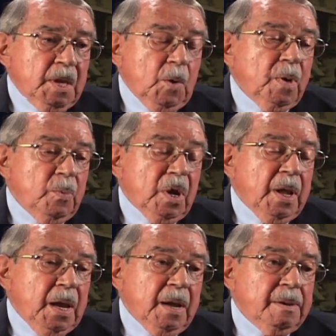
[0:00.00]
Yeah, we
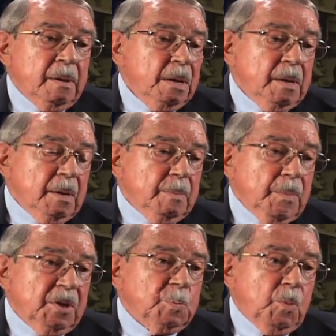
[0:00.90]
really had
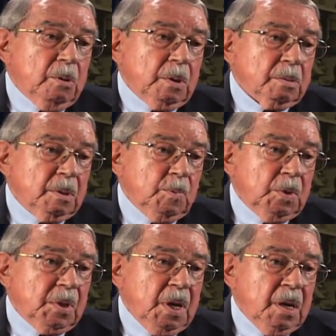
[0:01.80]
much more than
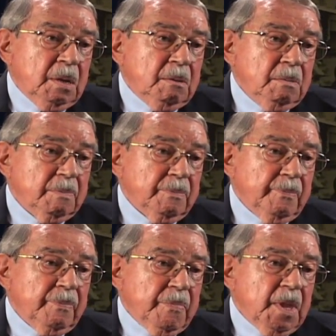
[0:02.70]
what they had.
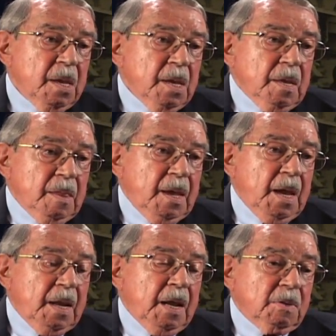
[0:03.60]
They
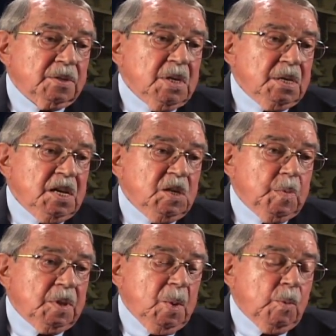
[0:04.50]
had LCTs,
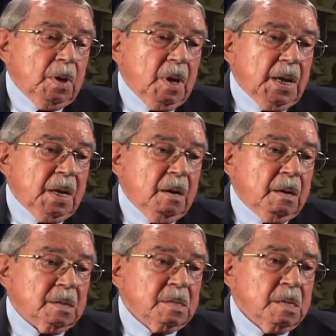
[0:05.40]
but they weren't like
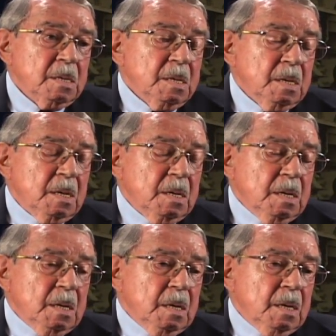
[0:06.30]
ours,
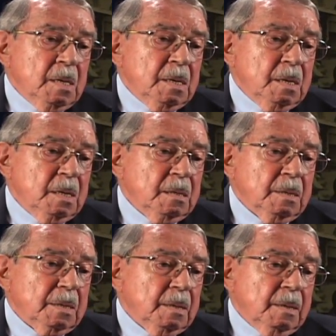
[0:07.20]
and uh,
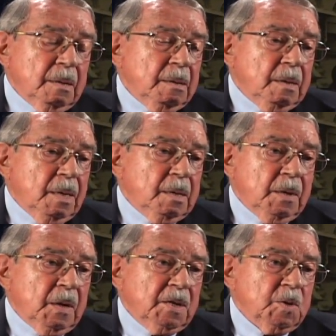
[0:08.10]
not
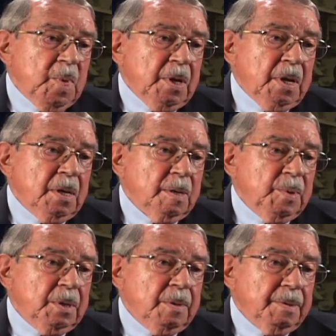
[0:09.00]
nearly as many. I
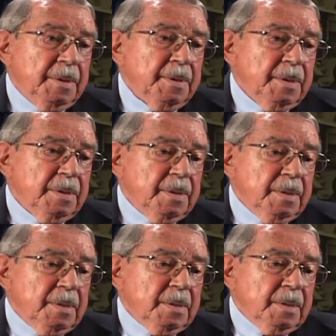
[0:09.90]
mean,
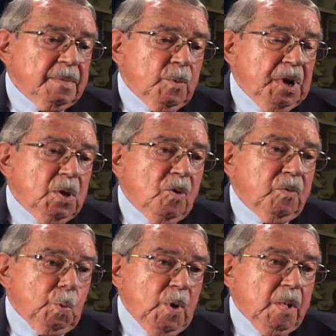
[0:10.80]
we
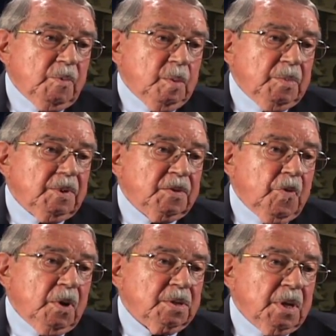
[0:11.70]
overwhelmed them as
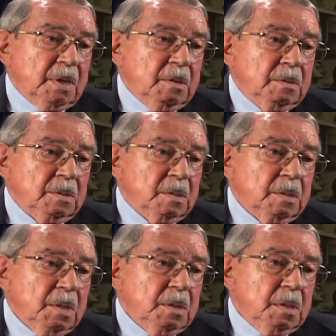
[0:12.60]
far as that goes
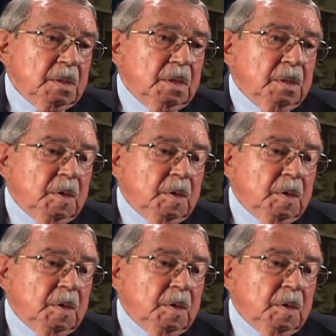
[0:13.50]
in that